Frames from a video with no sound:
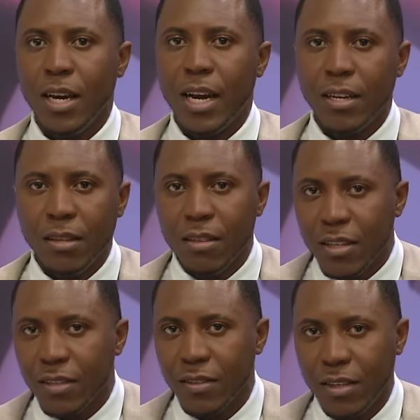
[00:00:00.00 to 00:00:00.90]
and in
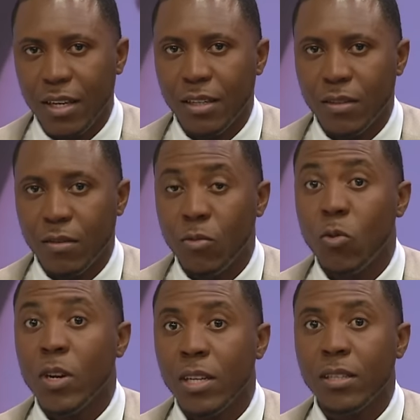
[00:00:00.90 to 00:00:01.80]
this case,
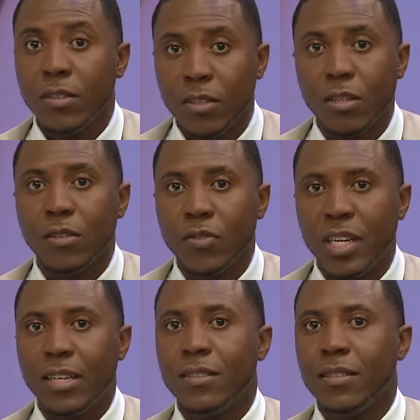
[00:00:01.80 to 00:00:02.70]
some well-deserved
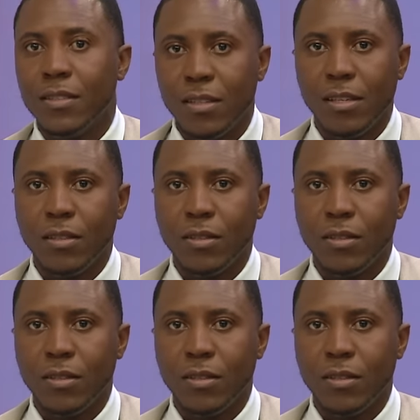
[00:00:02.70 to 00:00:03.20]
assistance.